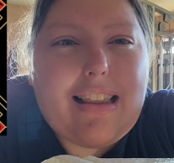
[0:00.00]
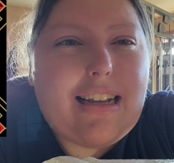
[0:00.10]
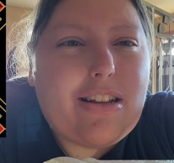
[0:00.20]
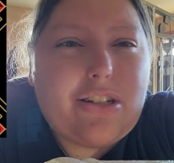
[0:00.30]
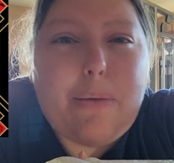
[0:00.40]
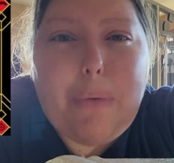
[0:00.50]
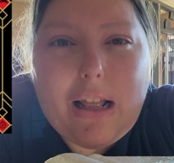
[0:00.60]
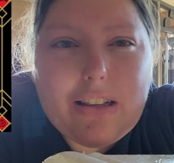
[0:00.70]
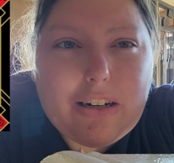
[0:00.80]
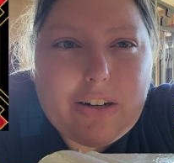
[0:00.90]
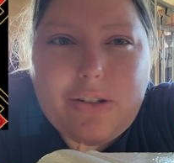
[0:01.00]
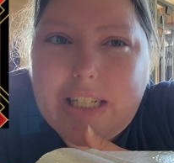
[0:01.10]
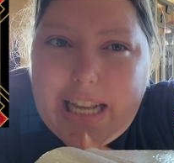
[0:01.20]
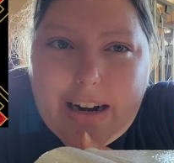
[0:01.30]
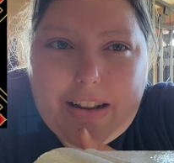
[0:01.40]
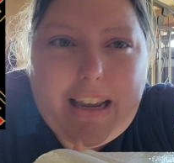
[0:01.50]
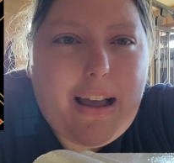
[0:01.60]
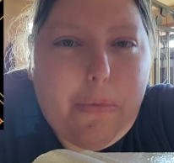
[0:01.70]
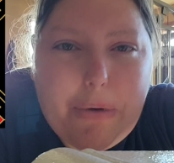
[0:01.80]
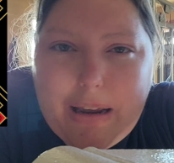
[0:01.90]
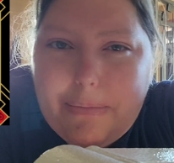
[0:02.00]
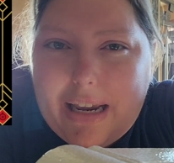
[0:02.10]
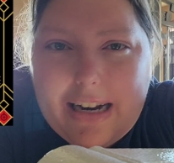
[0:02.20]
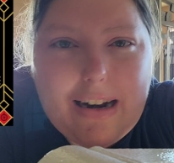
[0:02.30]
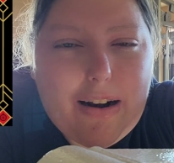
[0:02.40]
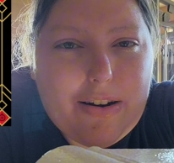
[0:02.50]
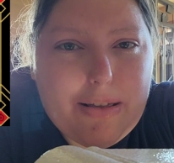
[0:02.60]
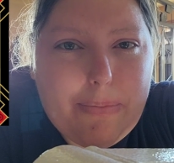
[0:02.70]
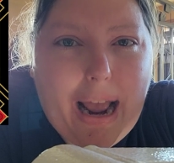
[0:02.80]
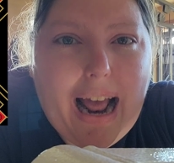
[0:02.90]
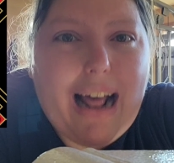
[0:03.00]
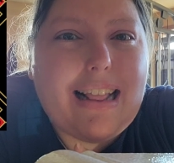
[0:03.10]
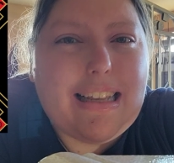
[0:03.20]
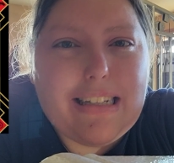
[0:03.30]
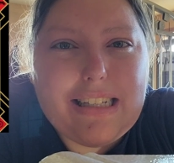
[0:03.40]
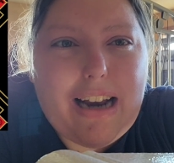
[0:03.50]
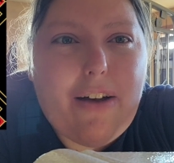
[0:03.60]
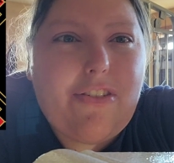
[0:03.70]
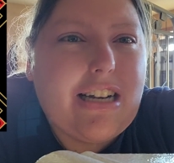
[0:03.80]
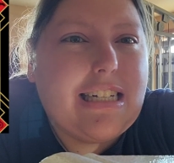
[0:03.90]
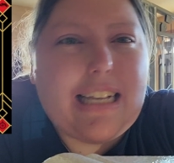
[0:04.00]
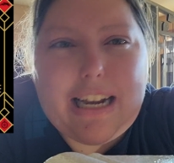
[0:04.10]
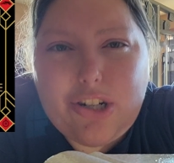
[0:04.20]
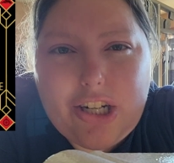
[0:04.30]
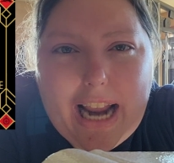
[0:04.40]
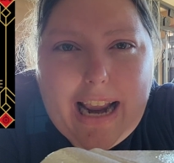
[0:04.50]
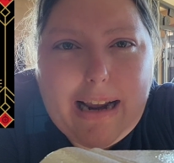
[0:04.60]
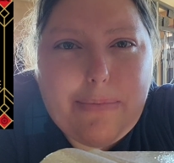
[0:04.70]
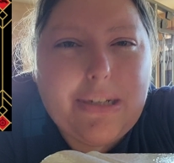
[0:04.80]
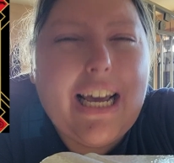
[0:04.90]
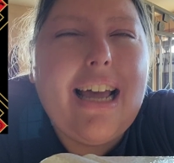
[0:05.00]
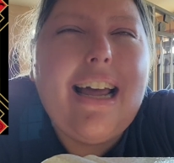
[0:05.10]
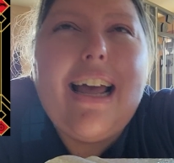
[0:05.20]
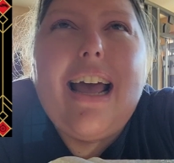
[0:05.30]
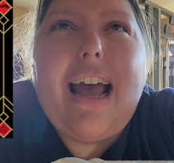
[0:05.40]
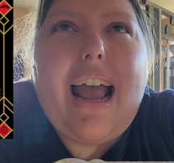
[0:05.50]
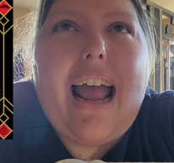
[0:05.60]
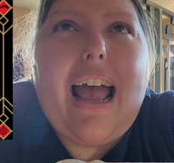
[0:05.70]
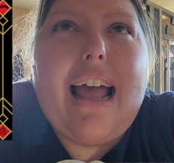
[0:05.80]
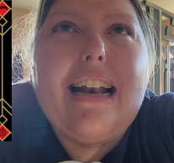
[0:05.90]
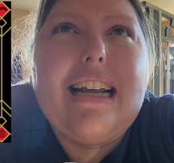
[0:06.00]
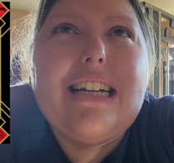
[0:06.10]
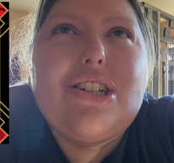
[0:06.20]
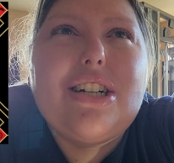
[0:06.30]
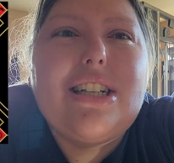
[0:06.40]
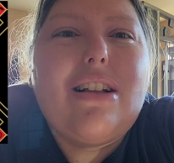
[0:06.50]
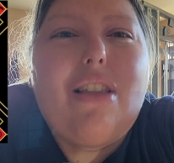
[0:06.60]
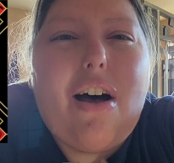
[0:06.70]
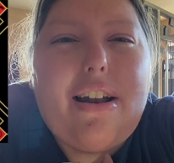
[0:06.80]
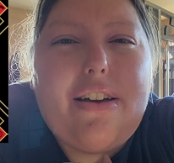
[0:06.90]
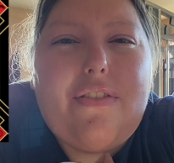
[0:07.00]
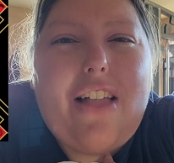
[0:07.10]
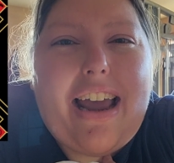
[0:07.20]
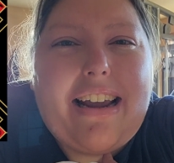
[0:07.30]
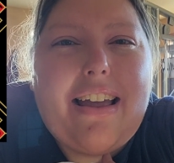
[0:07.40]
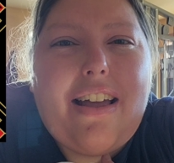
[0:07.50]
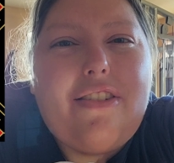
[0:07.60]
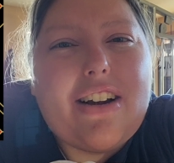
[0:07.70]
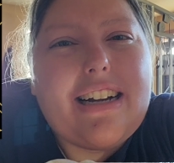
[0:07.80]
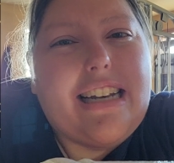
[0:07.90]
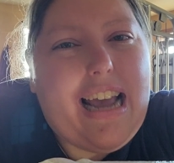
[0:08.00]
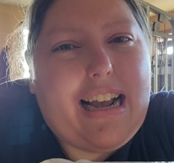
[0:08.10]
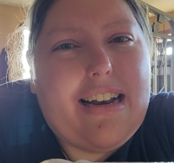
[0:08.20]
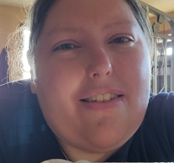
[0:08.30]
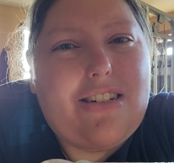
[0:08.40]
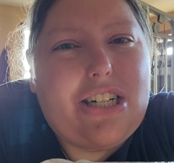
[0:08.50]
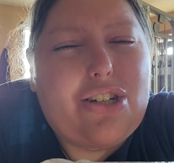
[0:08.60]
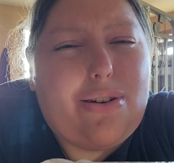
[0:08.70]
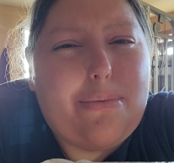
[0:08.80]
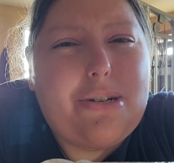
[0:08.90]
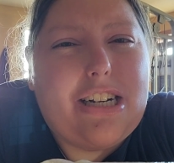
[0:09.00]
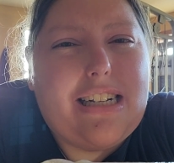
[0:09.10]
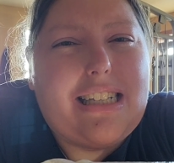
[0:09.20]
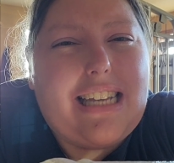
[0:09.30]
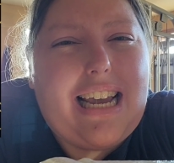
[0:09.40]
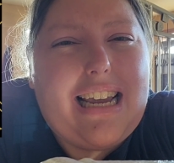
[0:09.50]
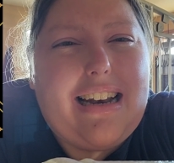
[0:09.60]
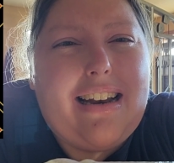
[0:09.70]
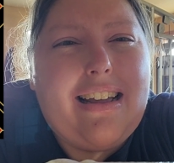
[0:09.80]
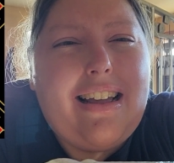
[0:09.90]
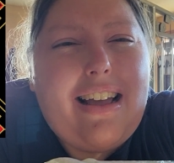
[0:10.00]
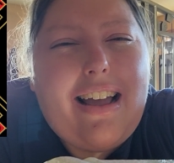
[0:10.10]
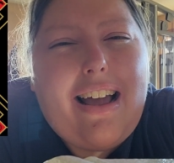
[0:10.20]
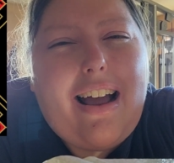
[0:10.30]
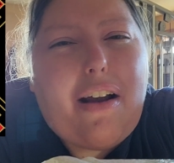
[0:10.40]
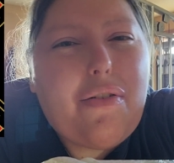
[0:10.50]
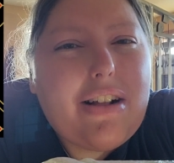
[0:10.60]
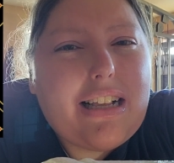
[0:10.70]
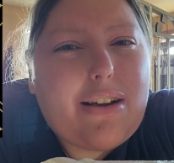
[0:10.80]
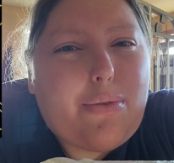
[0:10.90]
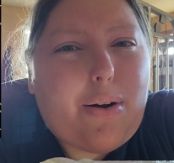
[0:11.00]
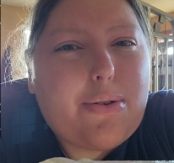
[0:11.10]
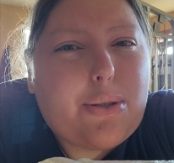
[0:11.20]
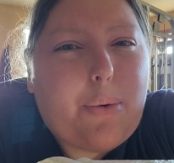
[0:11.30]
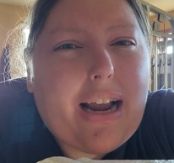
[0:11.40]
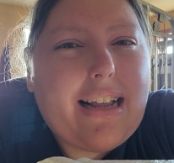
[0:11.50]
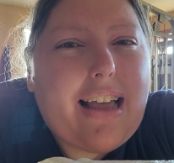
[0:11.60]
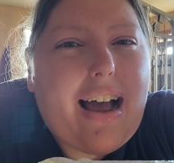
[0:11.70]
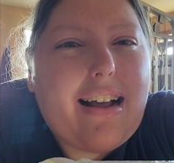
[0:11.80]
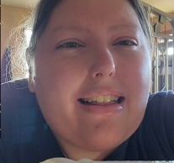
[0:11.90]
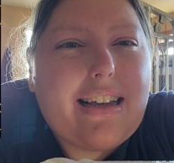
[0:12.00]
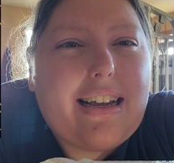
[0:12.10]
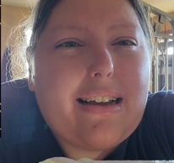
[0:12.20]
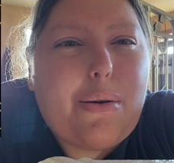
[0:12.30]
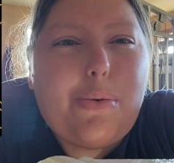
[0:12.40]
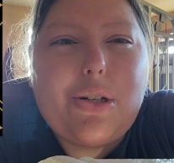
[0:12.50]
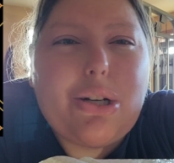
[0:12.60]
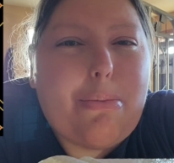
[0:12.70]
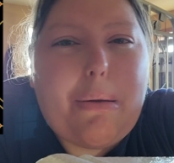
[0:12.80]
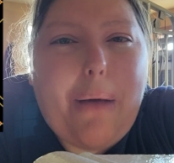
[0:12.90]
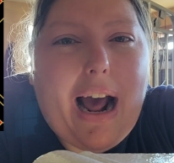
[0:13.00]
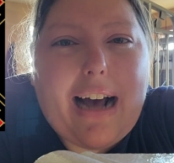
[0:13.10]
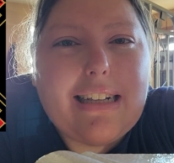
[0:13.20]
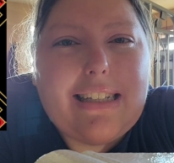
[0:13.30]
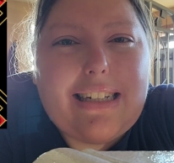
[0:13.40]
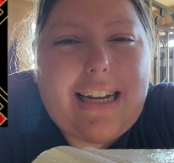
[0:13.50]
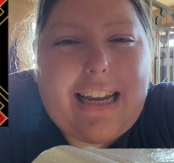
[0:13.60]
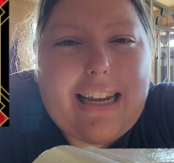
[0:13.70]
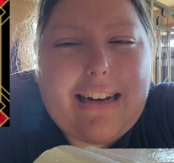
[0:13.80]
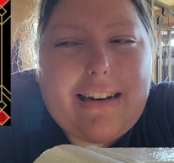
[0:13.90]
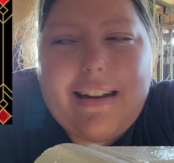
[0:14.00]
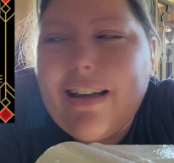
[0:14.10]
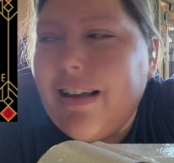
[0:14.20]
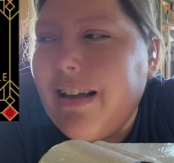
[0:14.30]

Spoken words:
Like, there's a butler who's there like helping him in and out of the bath and stuff, and he's like ashamed, and it's just a lot of like very negative descriptions in a really gross way that I think we should be past in,